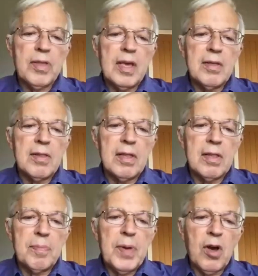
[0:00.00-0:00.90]
the
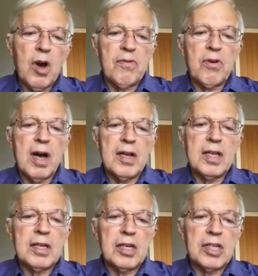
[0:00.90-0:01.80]
big
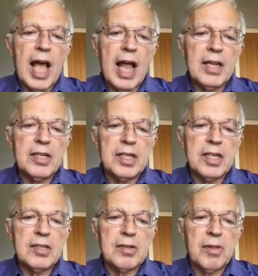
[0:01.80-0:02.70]
overriding challenge
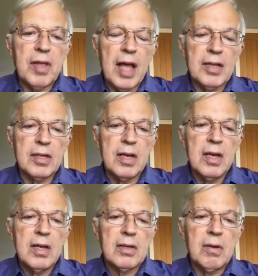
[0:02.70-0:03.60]
is that
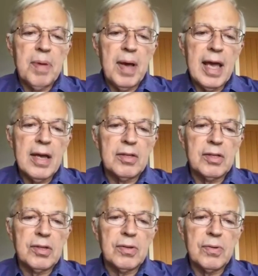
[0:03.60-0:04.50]
compared
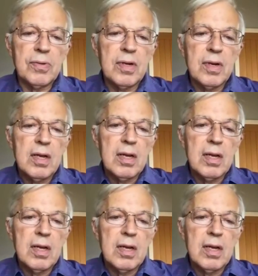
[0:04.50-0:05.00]
to